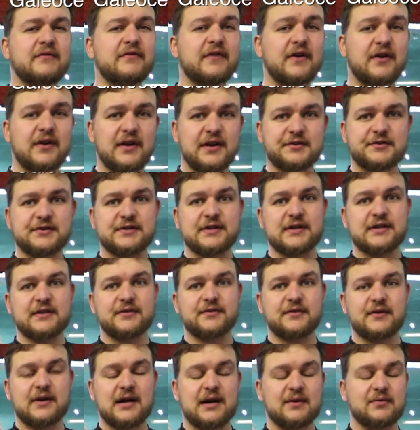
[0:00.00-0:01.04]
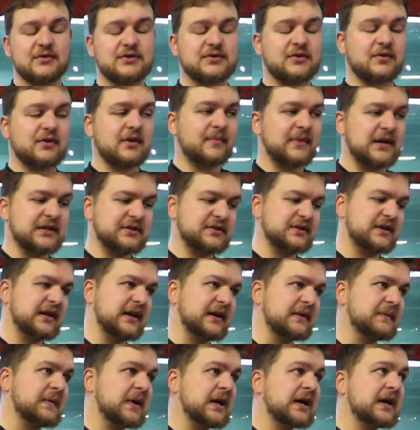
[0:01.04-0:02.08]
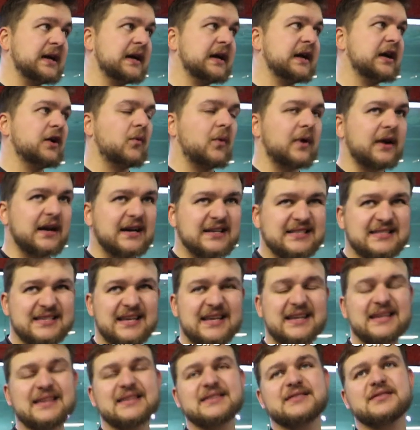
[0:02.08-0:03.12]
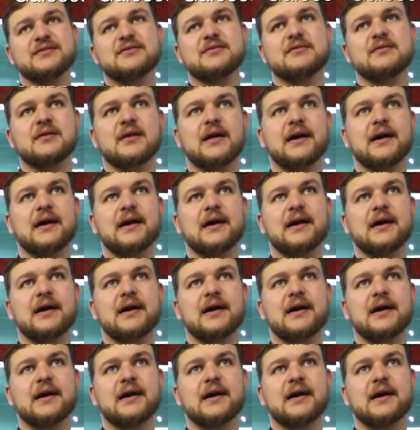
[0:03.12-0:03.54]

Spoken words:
very interesting little guy we're talking about today. When I say little,